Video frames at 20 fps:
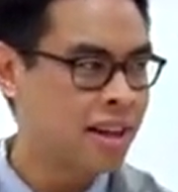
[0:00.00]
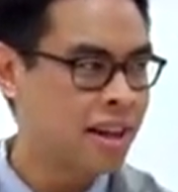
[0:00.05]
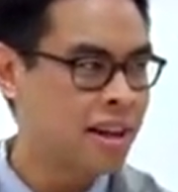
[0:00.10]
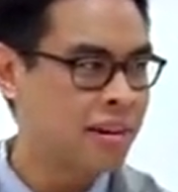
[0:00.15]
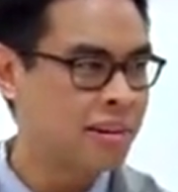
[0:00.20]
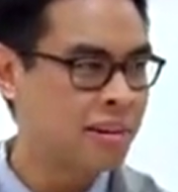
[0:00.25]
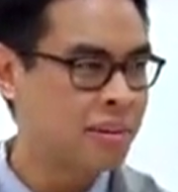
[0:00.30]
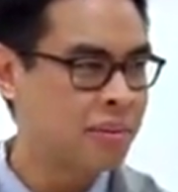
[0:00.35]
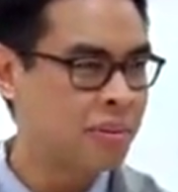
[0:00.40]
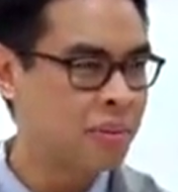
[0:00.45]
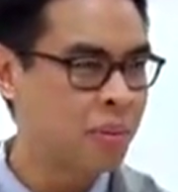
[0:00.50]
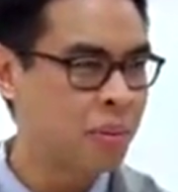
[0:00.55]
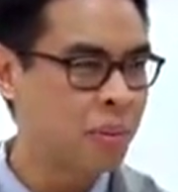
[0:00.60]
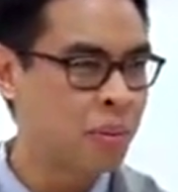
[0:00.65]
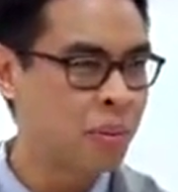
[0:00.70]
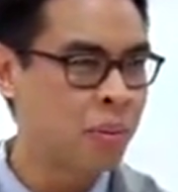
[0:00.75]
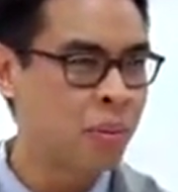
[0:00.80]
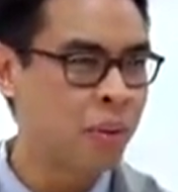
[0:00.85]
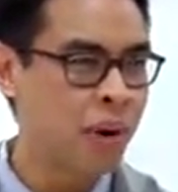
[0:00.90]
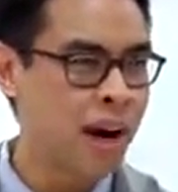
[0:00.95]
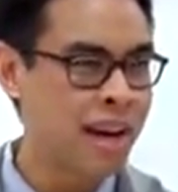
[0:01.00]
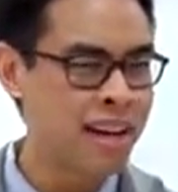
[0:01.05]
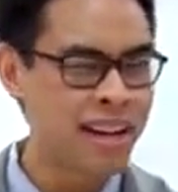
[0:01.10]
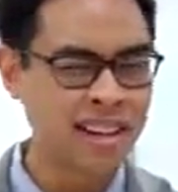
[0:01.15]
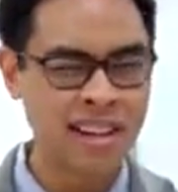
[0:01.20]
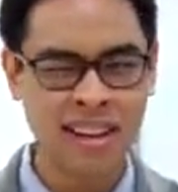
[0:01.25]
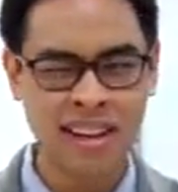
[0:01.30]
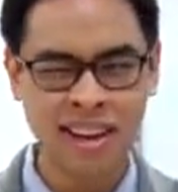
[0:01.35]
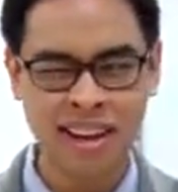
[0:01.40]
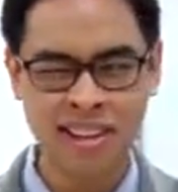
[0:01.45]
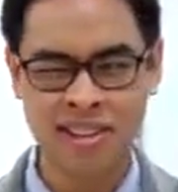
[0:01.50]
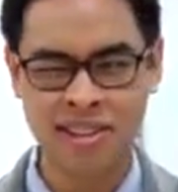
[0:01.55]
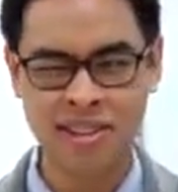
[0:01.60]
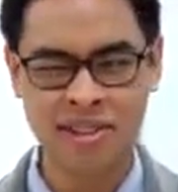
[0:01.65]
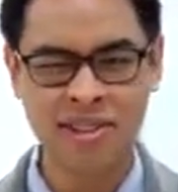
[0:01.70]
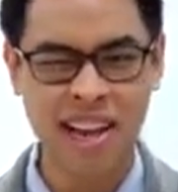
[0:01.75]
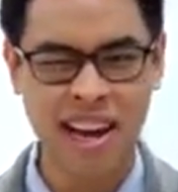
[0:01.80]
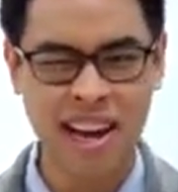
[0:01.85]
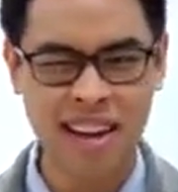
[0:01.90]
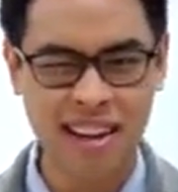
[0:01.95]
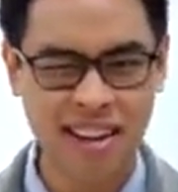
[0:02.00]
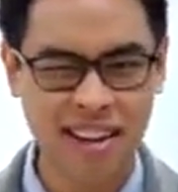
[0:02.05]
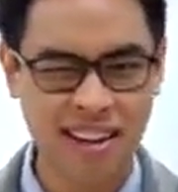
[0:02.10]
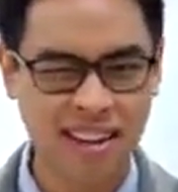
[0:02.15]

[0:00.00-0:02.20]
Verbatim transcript: and why did the author do that?